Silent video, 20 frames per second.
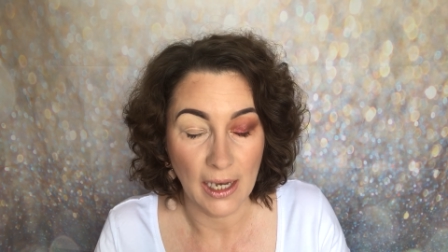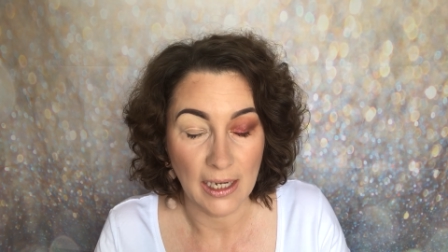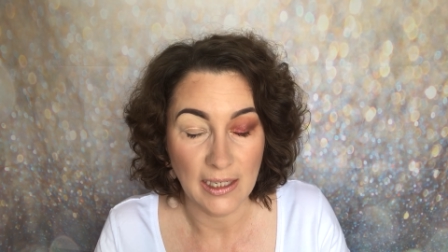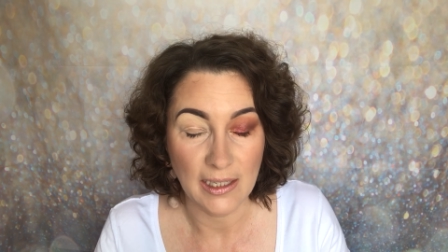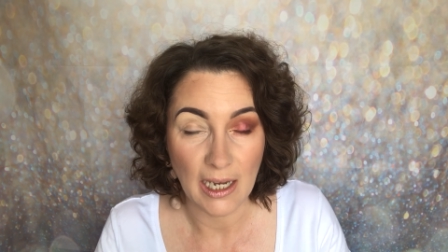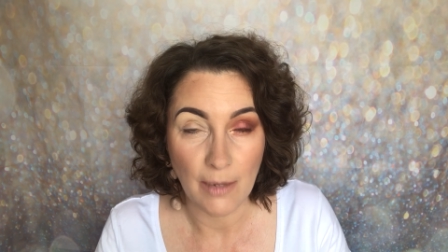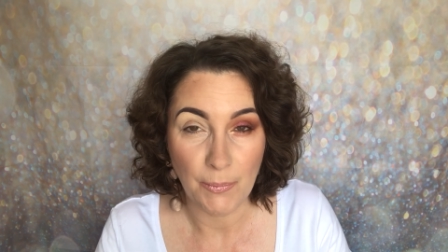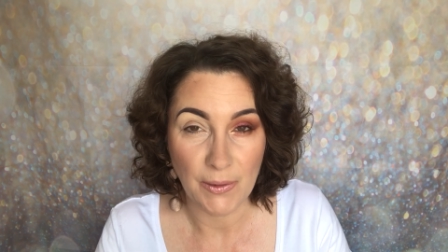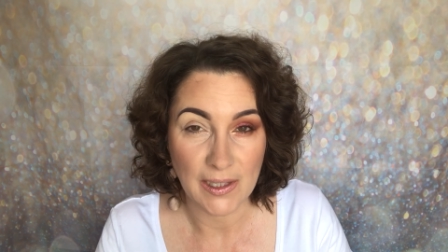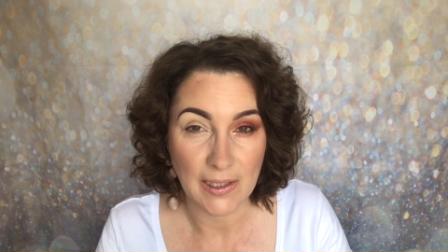a
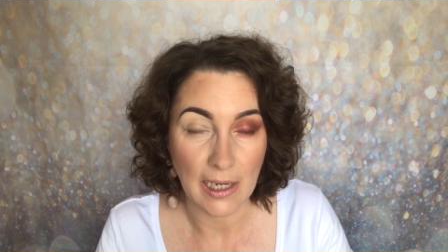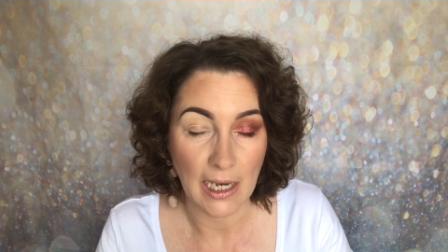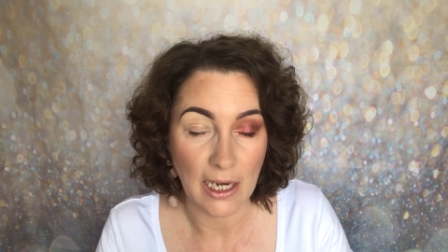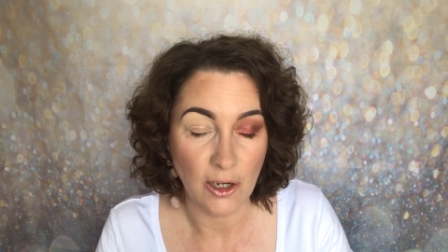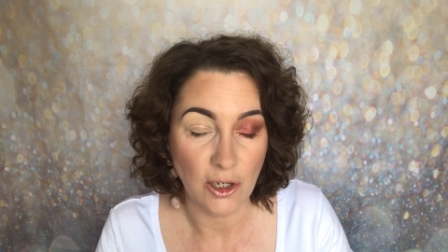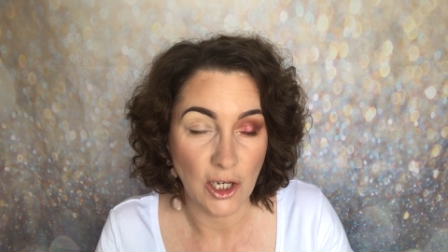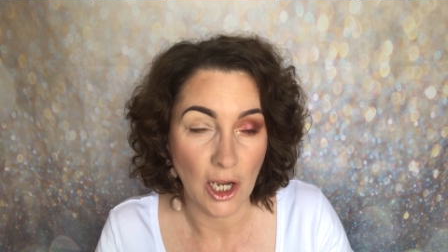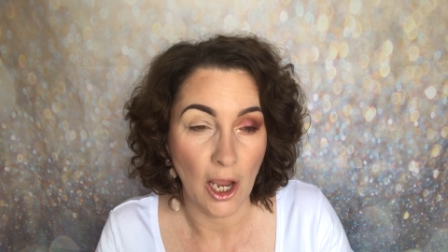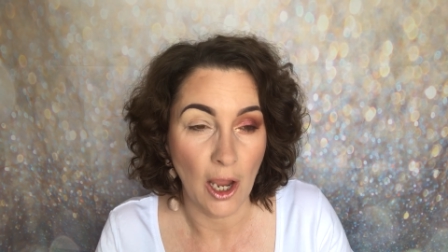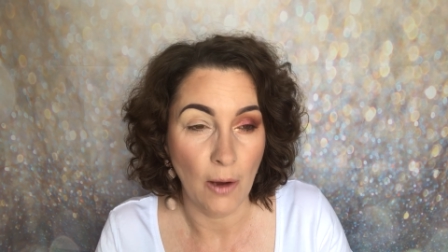deeper
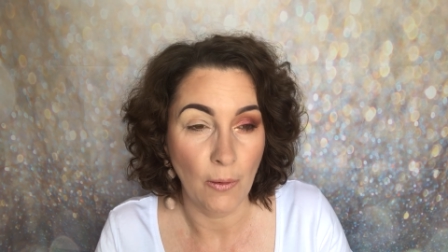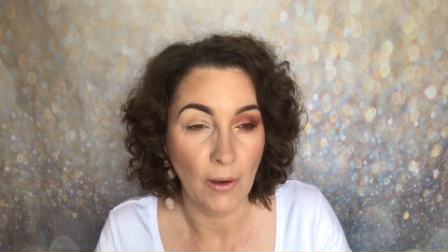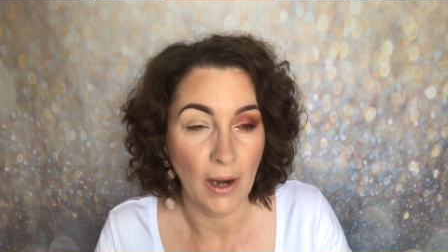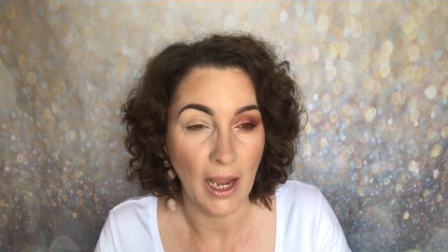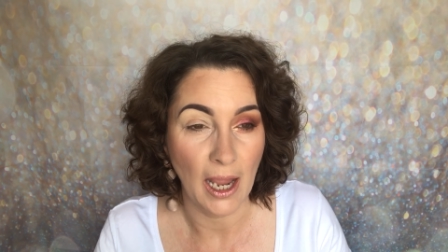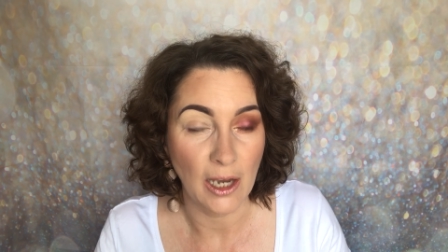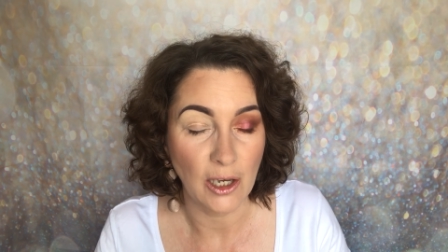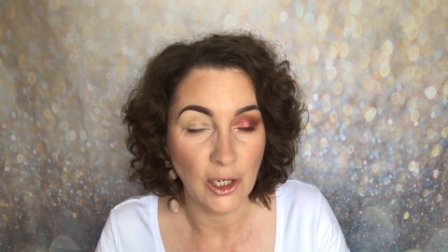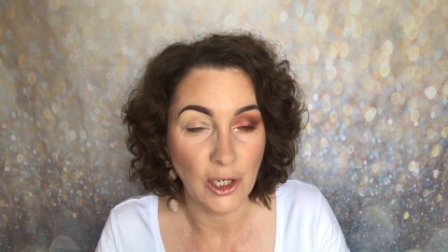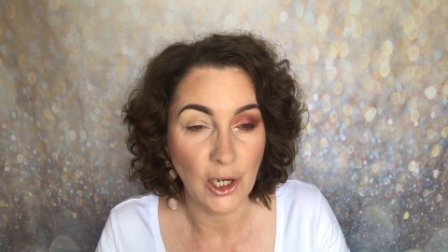skin tone
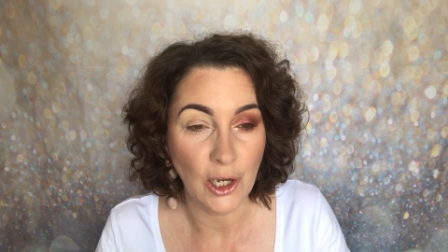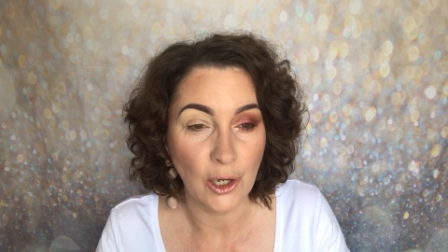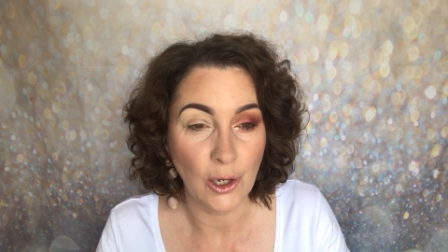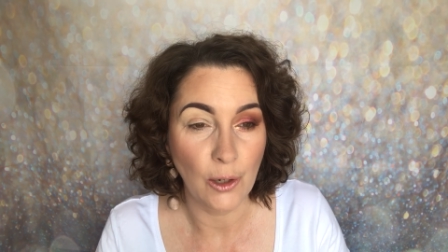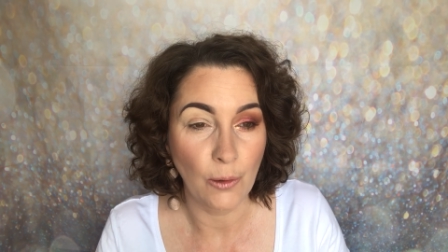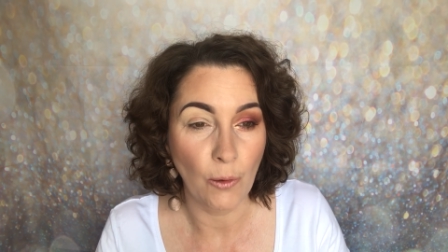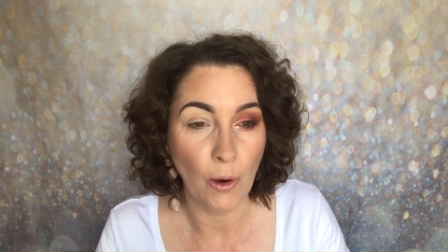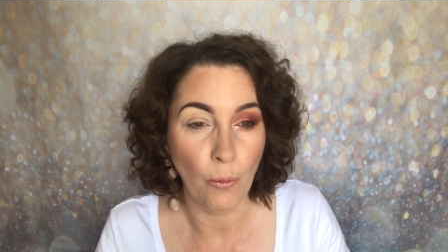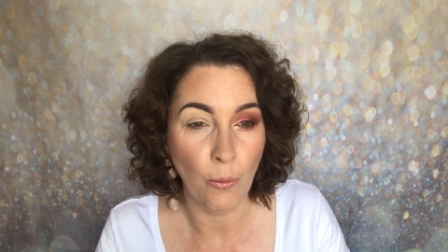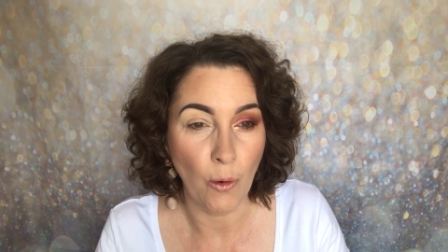and
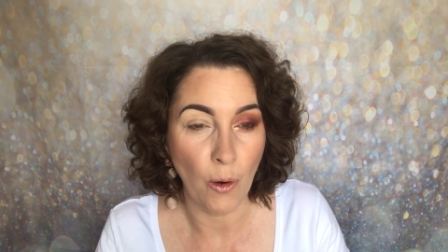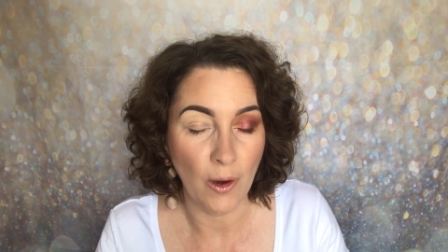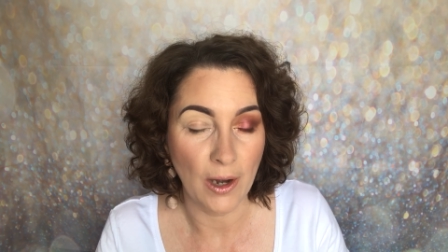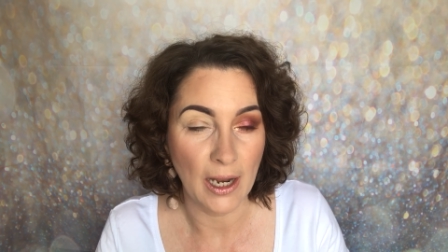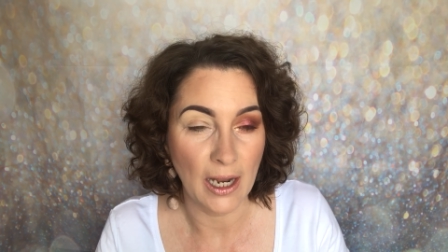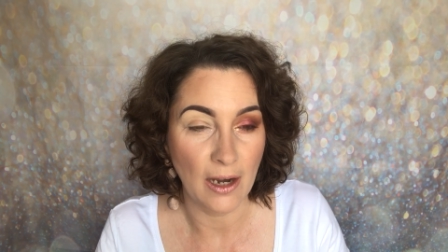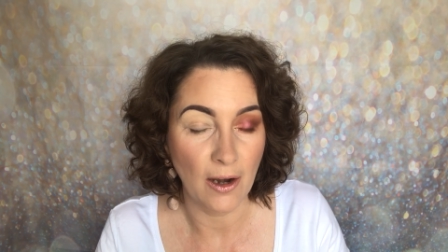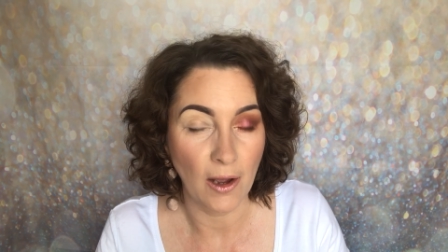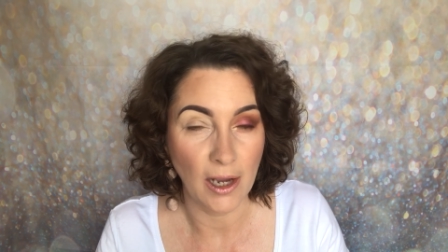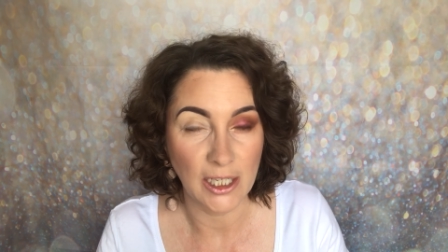you
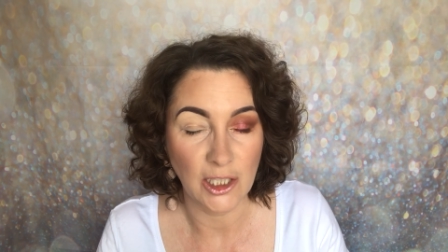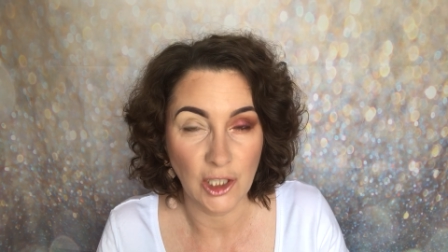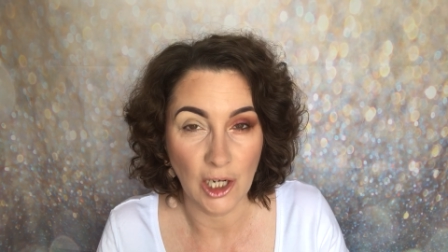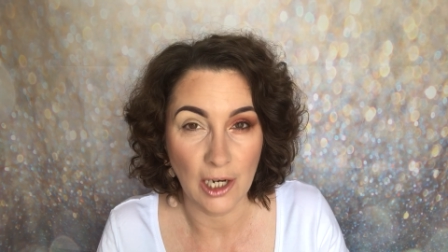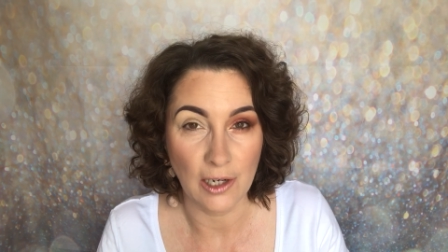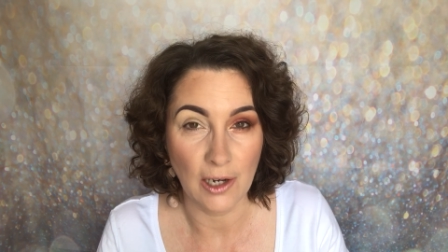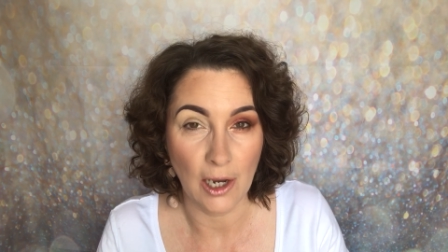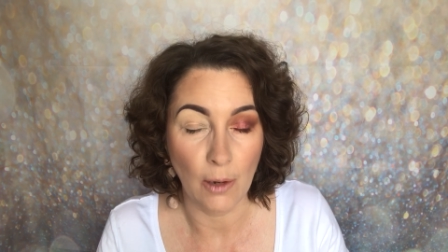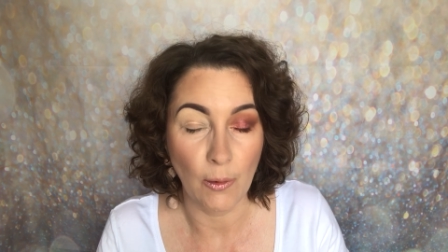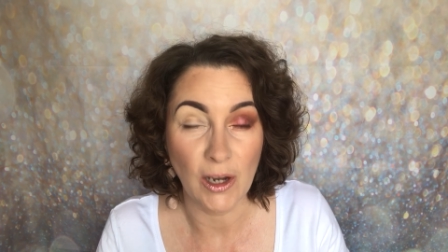want an
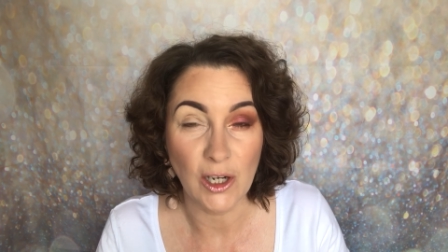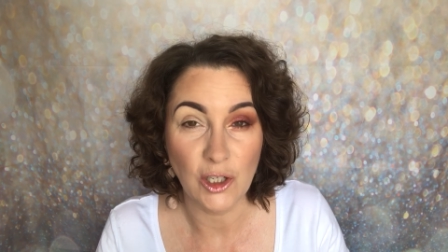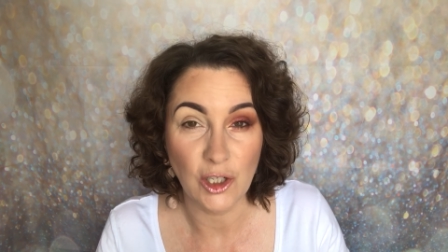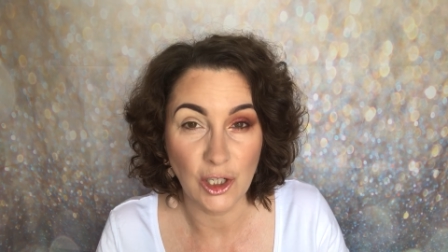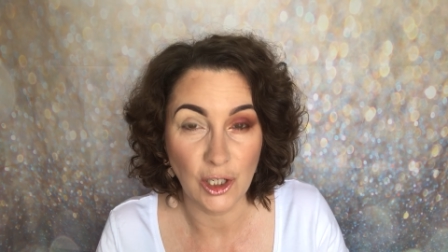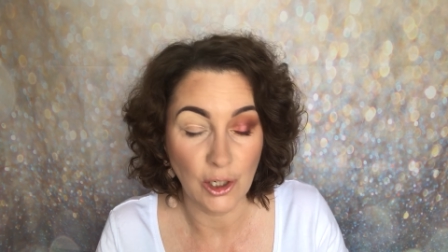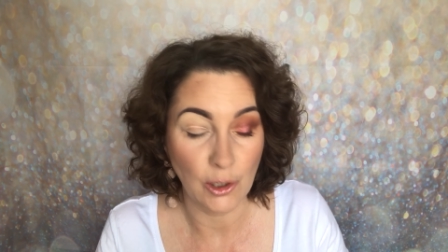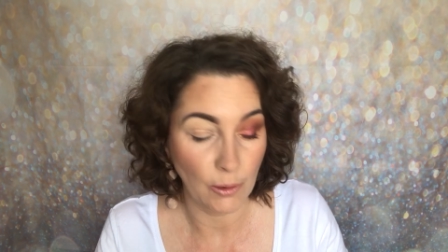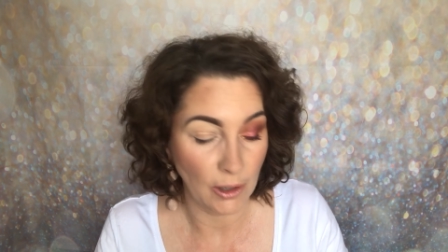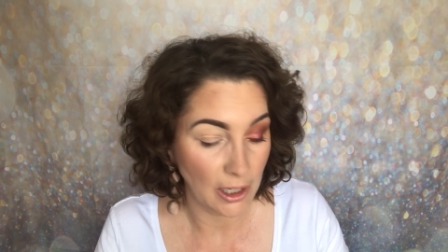eyeshadow
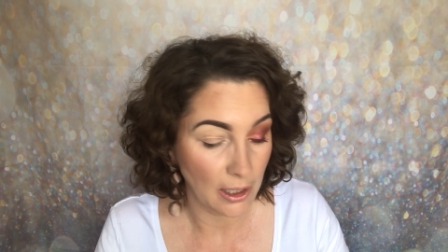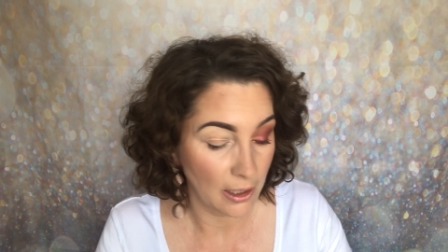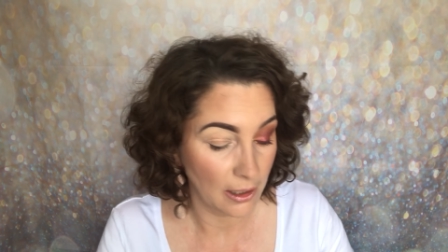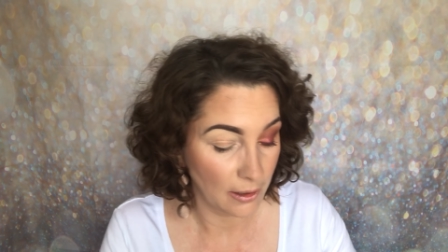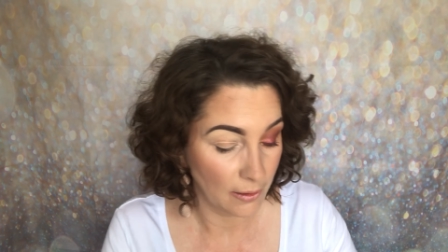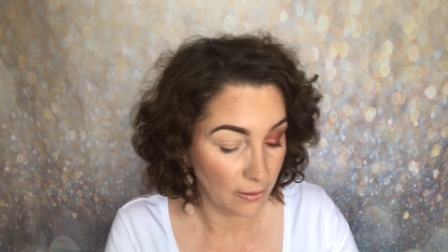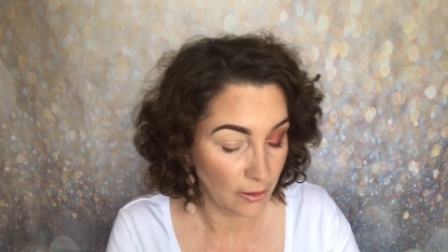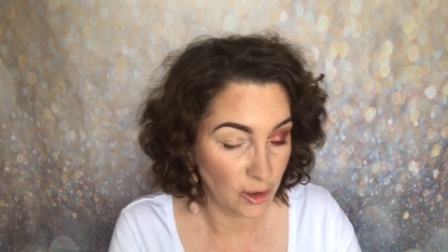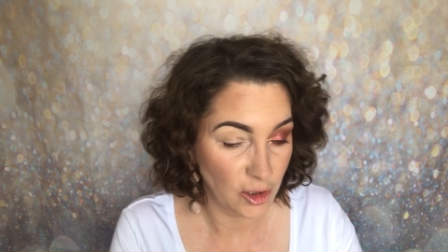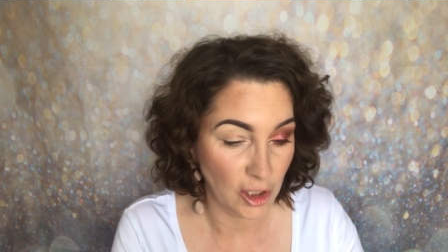to
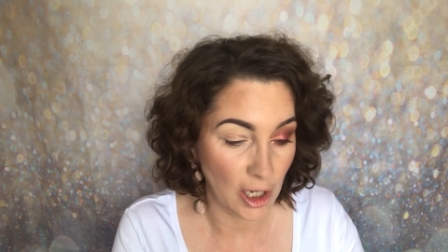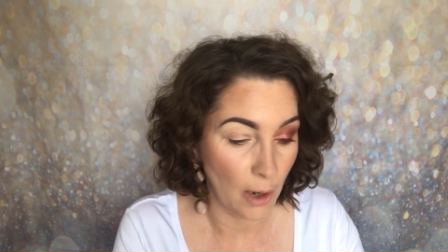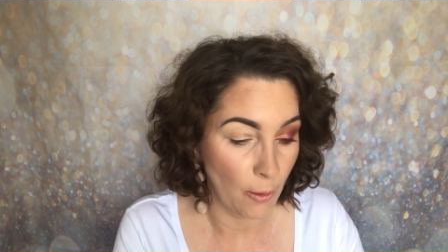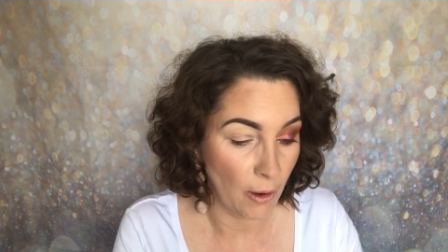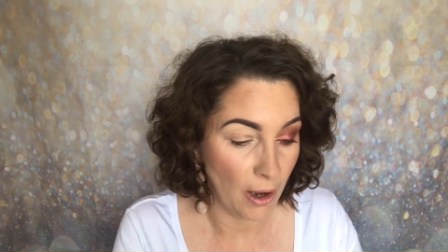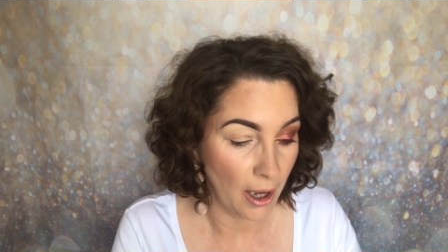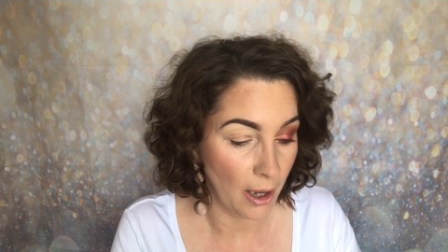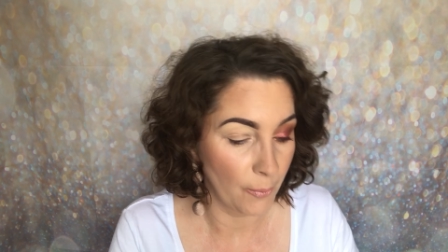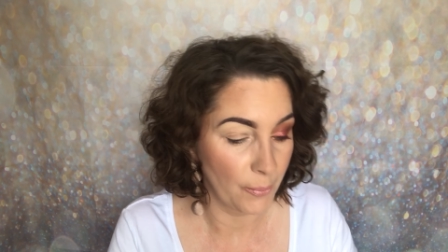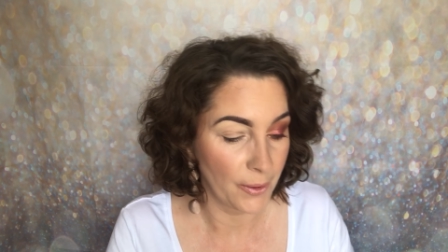show
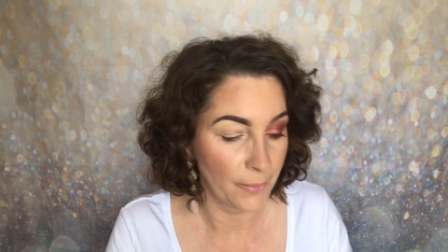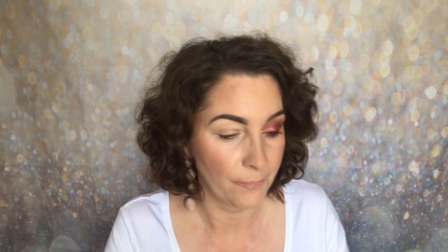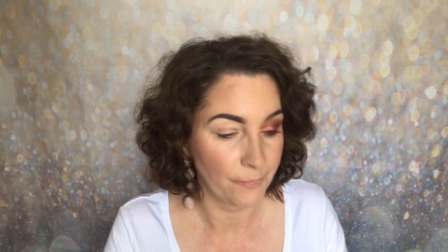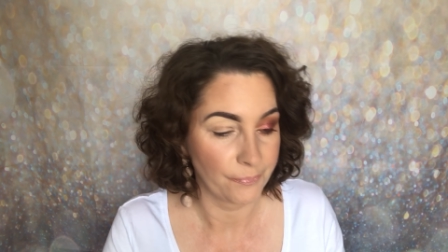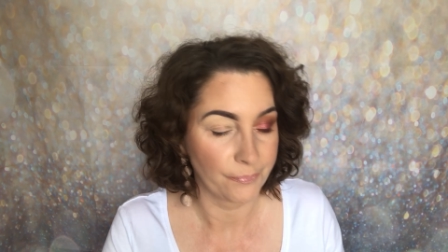up,